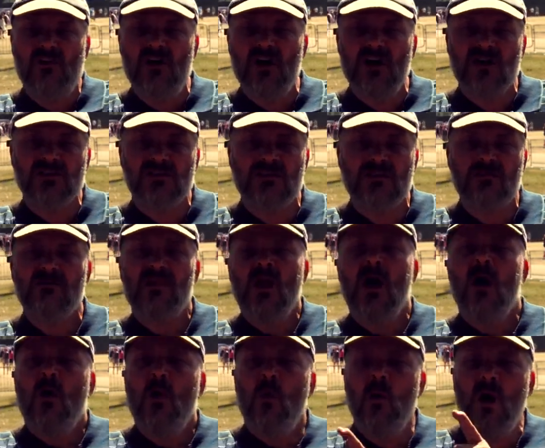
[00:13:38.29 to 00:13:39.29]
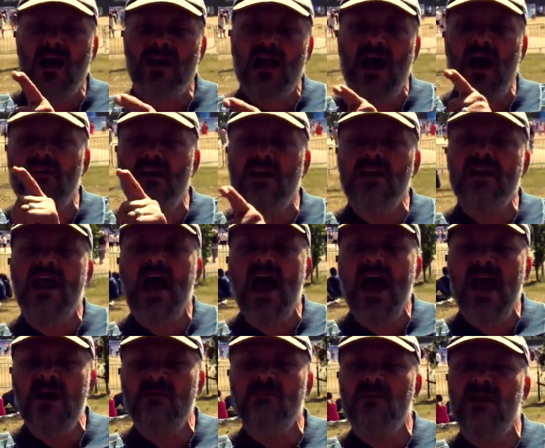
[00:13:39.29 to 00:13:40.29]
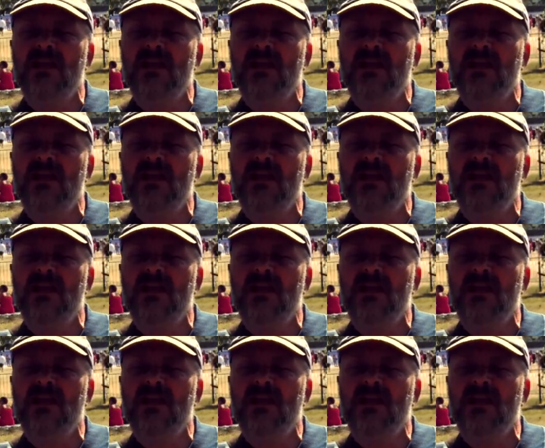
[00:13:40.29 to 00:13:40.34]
first. What other name